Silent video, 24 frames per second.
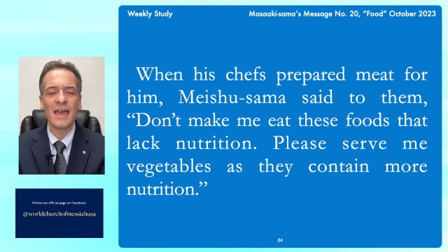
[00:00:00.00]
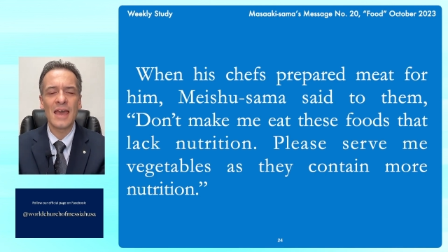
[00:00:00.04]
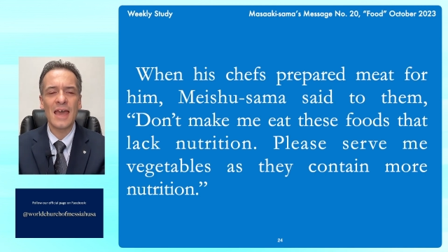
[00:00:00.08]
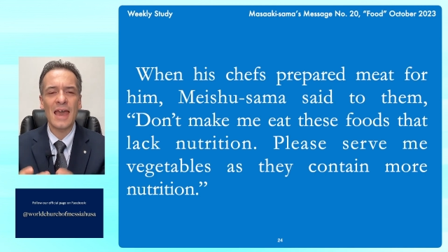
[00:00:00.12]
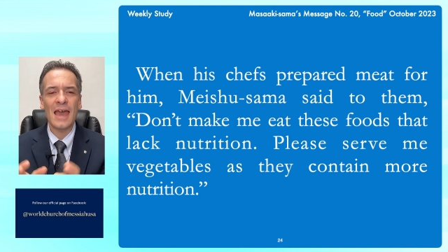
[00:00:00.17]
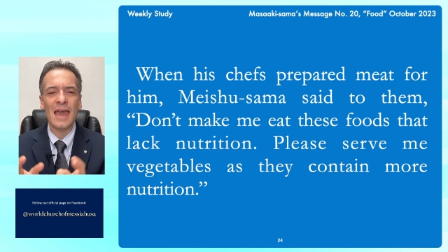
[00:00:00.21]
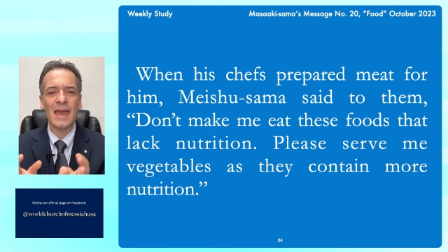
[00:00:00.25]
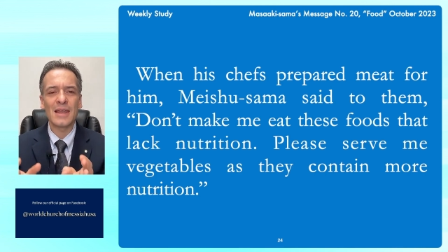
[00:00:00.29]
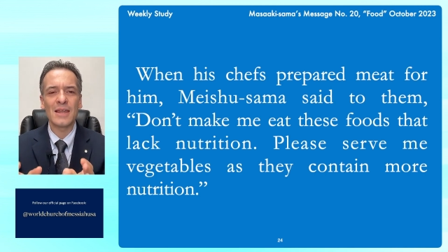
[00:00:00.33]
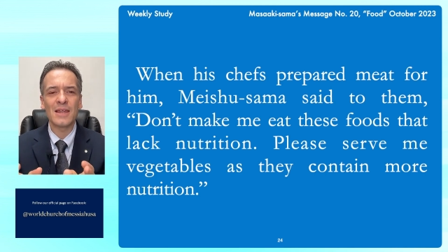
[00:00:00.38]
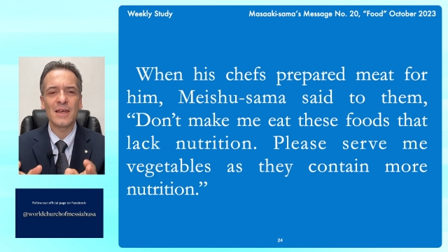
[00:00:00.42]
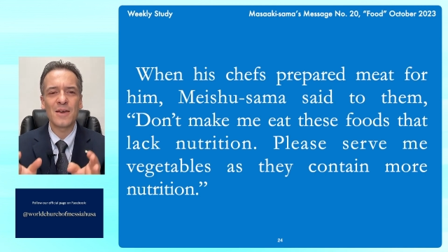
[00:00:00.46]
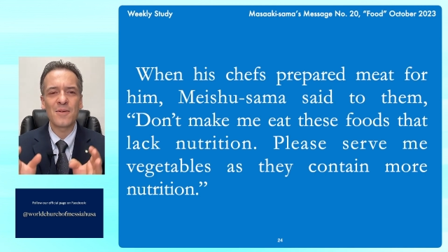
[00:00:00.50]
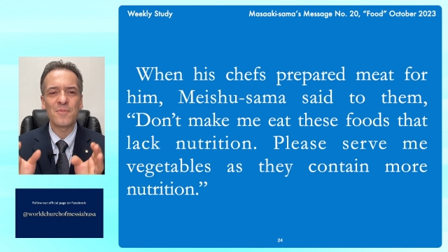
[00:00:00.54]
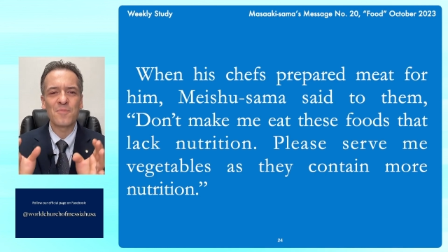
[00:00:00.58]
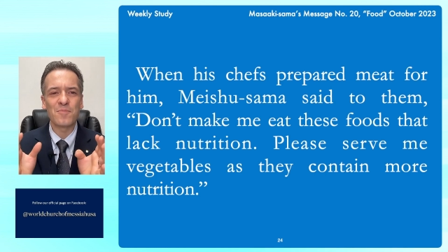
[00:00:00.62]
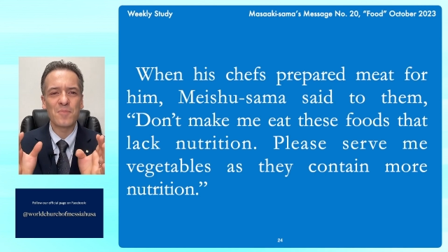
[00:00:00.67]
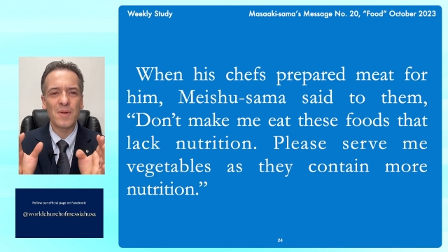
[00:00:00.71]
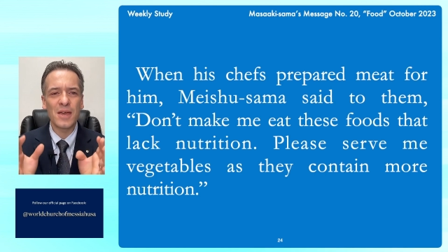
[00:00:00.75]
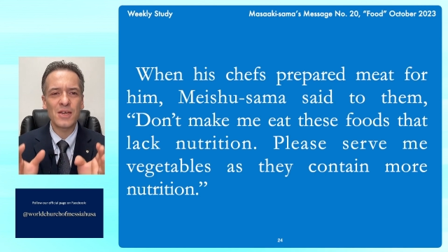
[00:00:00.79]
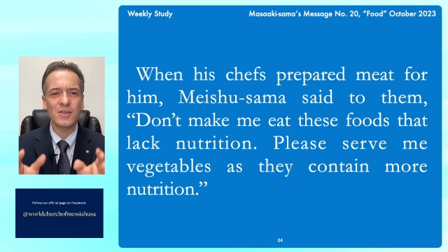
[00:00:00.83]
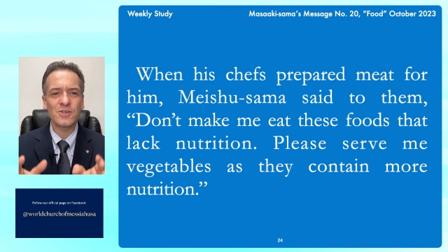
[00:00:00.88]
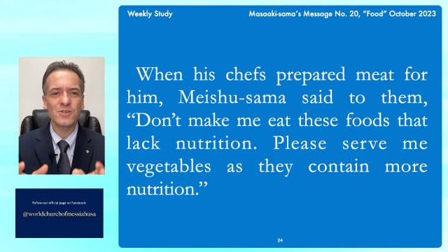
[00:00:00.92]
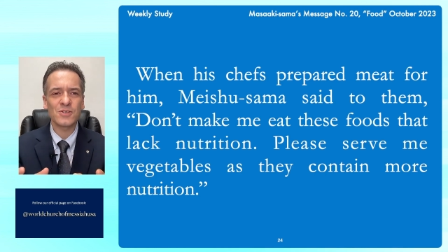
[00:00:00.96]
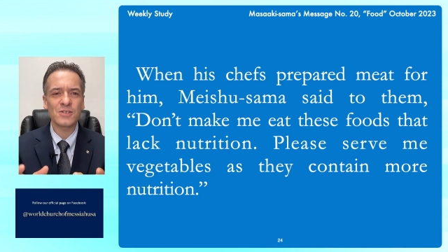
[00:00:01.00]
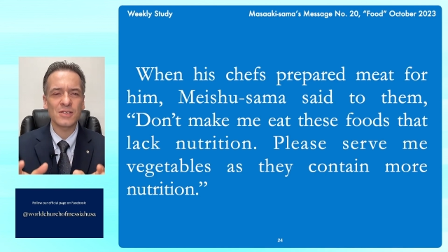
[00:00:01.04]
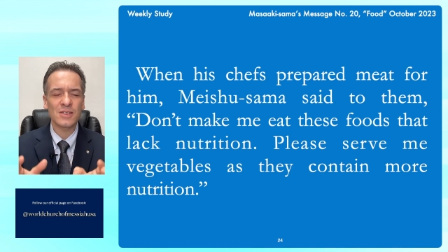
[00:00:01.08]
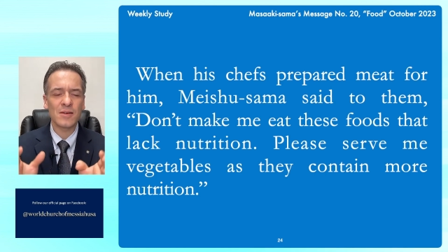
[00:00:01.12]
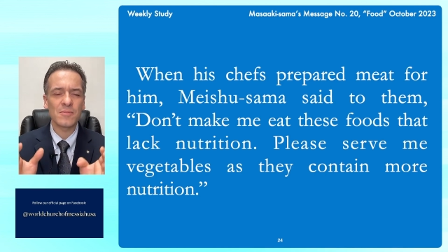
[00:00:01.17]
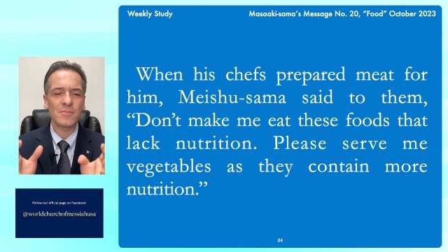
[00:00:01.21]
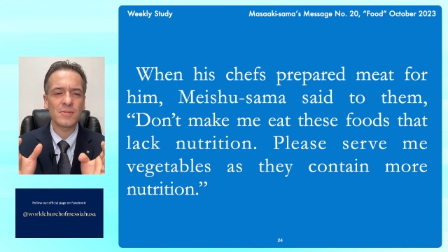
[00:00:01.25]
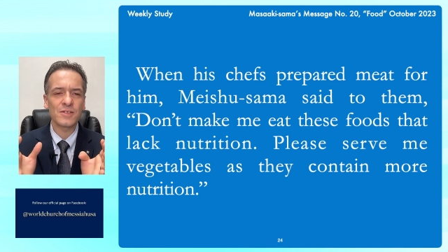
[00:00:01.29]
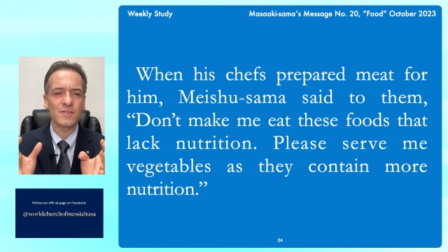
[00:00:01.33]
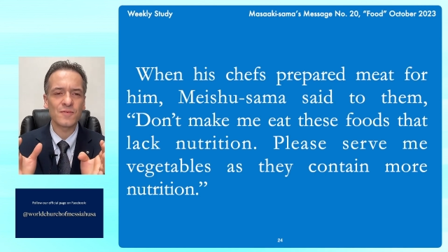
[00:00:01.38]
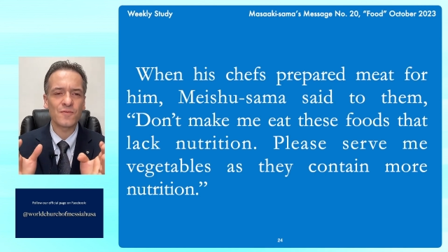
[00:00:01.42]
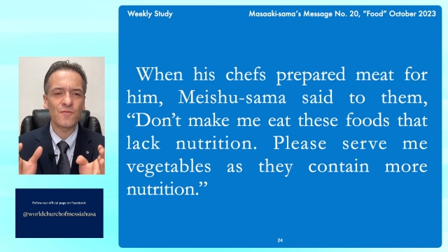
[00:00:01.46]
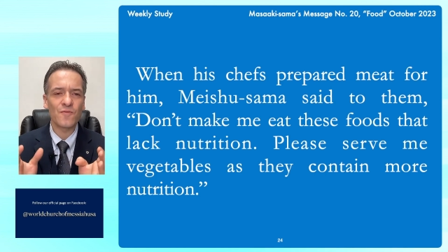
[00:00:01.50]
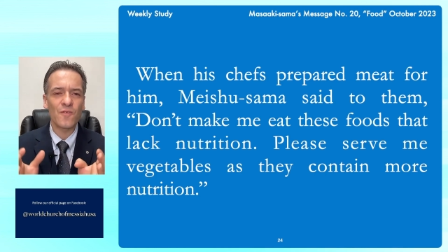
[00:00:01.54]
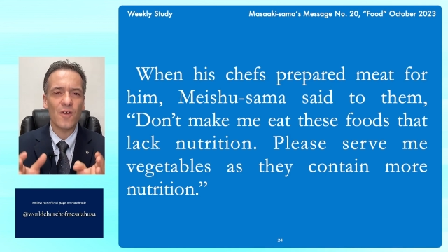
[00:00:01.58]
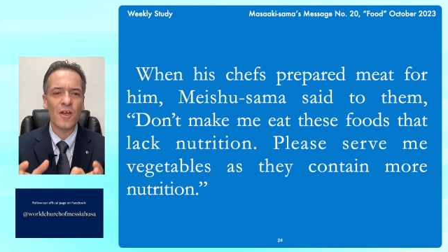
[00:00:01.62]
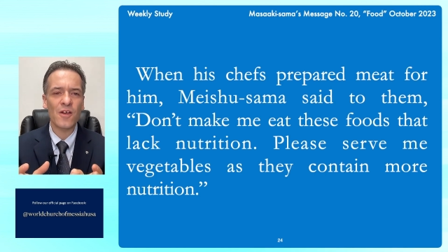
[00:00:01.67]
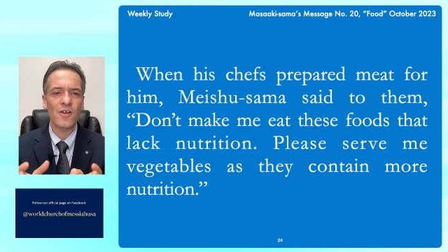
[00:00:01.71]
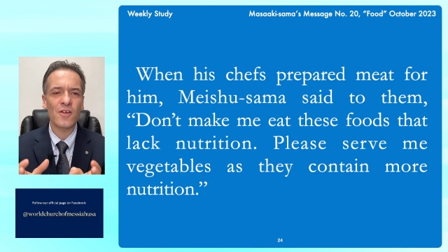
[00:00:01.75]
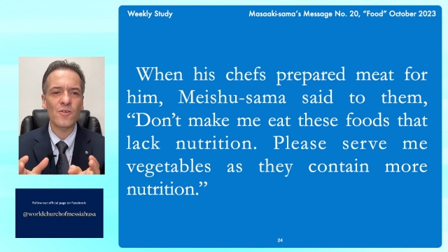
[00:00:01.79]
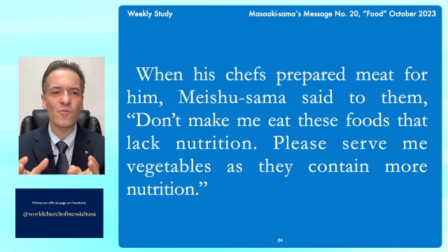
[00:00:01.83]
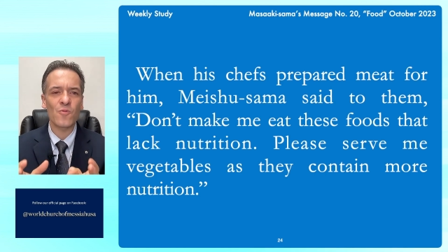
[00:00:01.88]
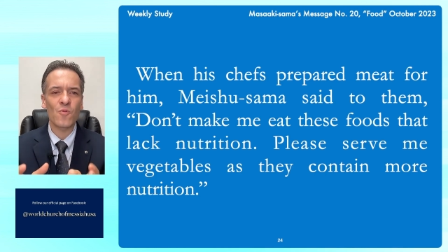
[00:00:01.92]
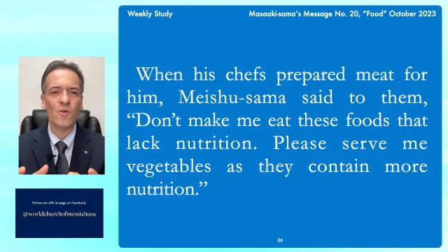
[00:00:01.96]
and Meishu-sama's
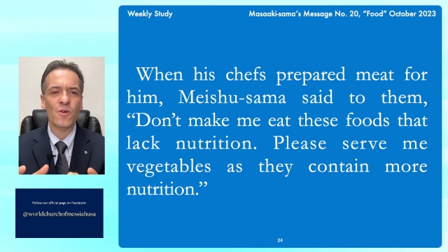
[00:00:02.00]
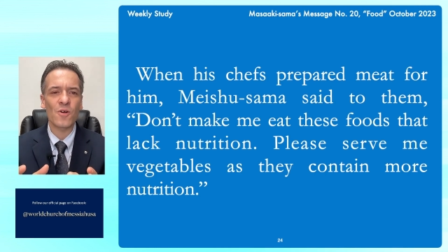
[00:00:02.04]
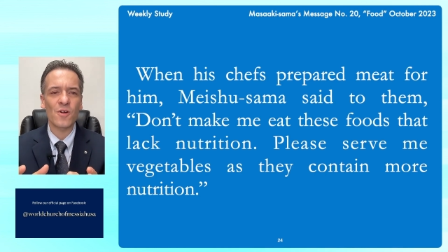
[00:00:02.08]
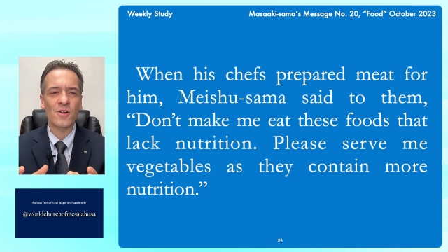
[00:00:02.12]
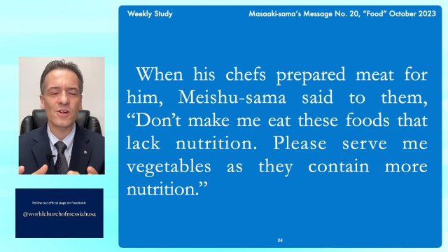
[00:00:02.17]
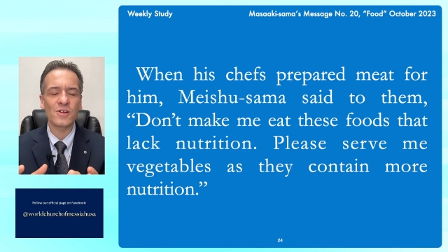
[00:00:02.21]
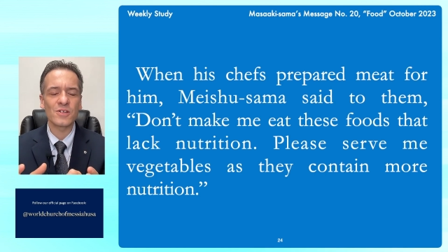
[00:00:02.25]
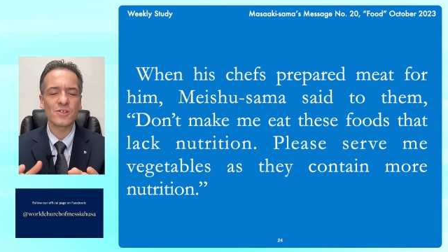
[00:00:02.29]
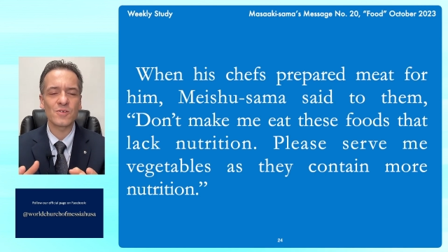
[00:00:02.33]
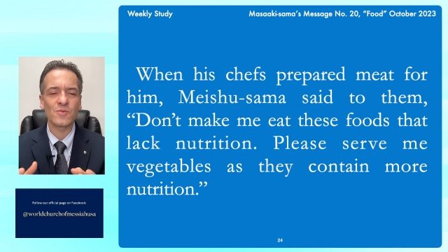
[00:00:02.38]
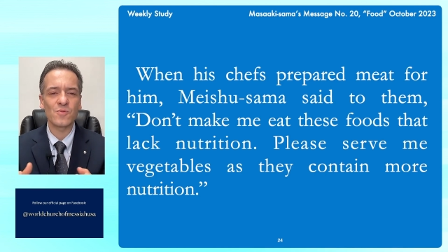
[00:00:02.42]
very words